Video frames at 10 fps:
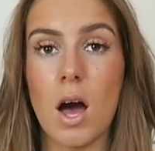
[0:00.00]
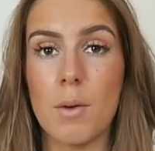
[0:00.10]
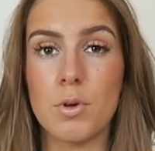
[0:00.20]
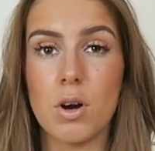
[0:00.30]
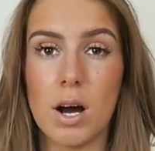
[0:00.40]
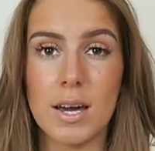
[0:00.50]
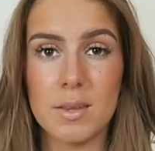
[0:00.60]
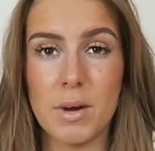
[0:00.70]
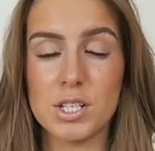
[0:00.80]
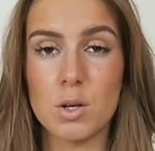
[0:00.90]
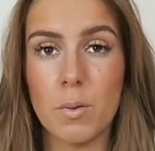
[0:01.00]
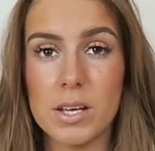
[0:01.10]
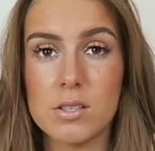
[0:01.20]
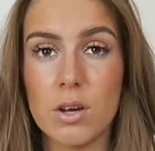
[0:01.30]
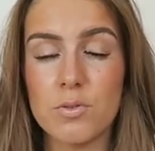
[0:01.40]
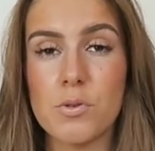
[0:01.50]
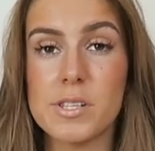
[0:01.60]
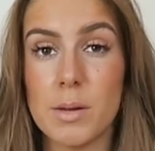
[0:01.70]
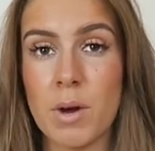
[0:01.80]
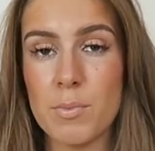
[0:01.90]
um, you can't get the matching matching waistcoat for us
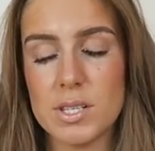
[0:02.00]
they might